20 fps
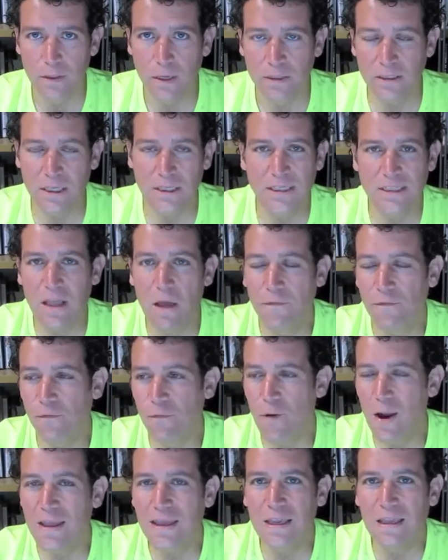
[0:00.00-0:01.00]
It's a
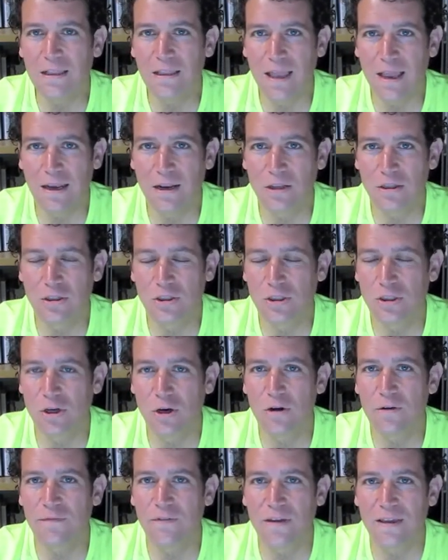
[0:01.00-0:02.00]
self-regulated
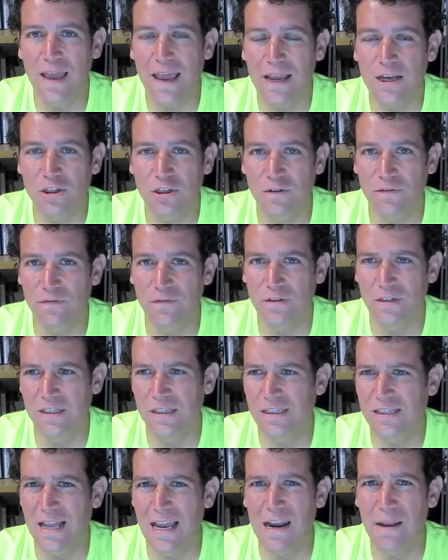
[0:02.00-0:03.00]
certification for
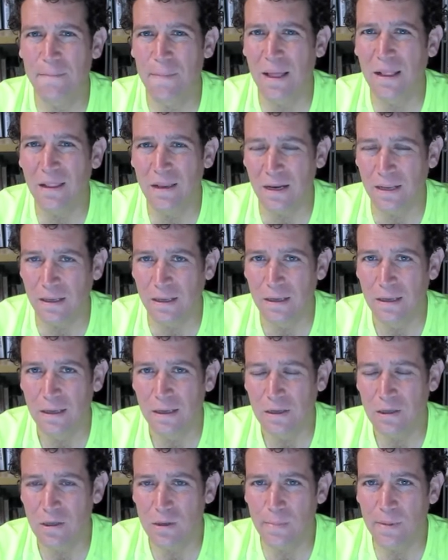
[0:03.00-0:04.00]
sustainability.
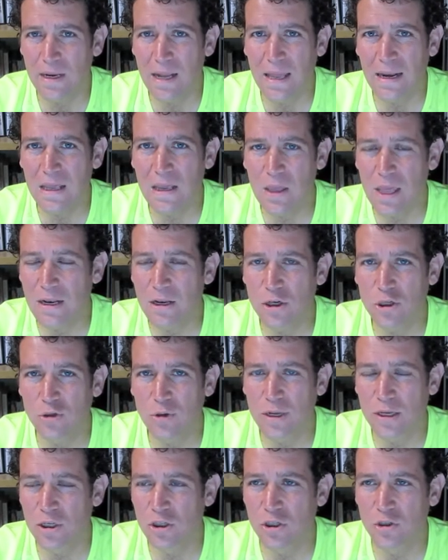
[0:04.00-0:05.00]
I mean, any
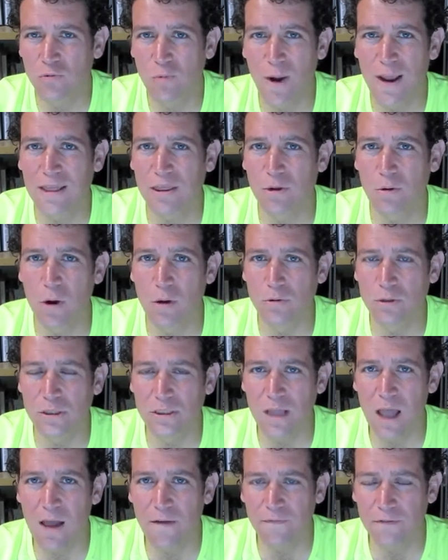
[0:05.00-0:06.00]
industry can just write their own
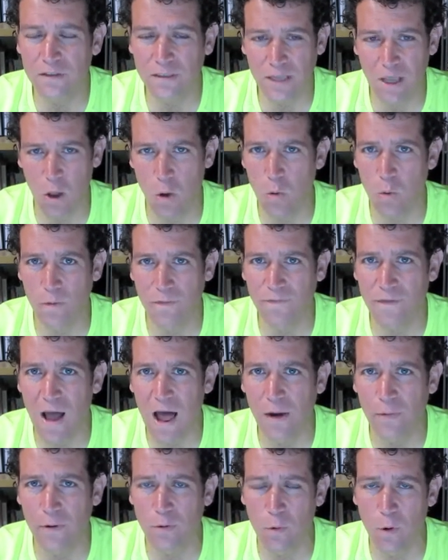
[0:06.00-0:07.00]
stuff and say, oh, we're
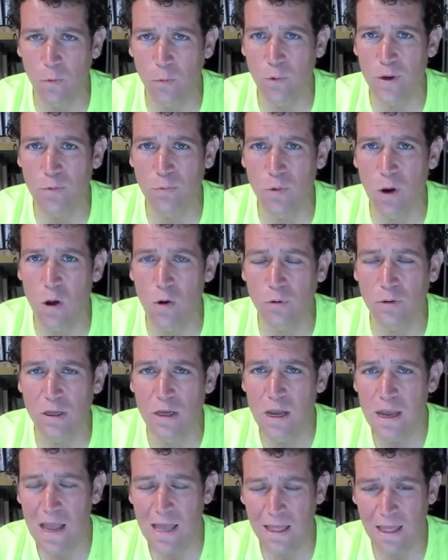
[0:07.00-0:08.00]
following what we wrote.
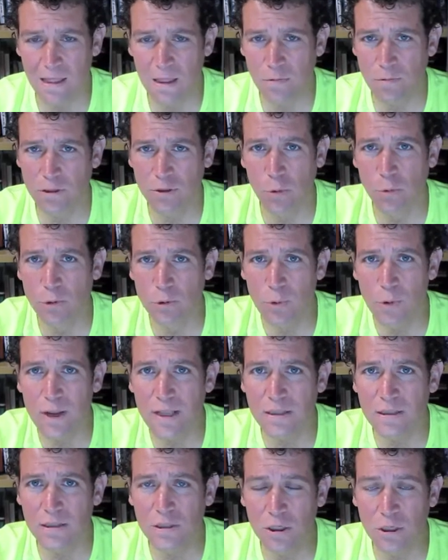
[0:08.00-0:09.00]
And it was
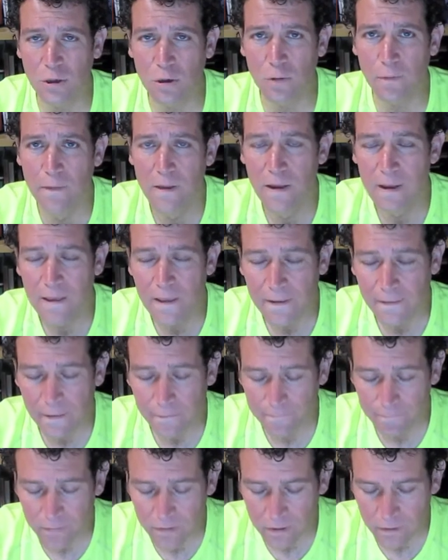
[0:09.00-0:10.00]
written to,
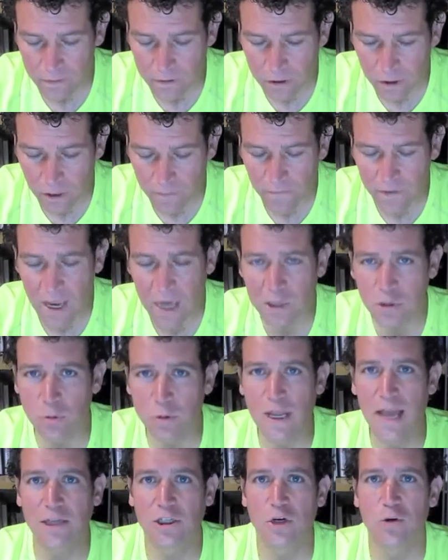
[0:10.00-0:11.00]
the, the certification
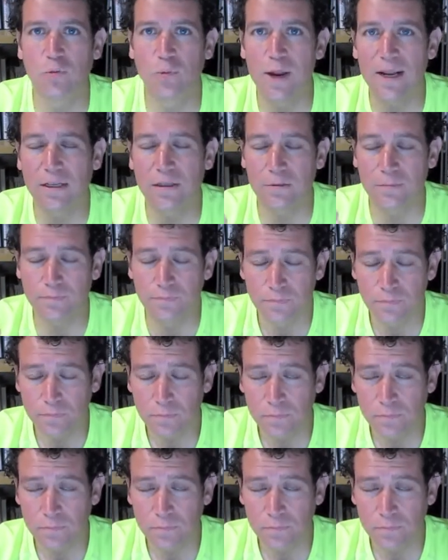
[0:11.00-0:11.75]
was actually written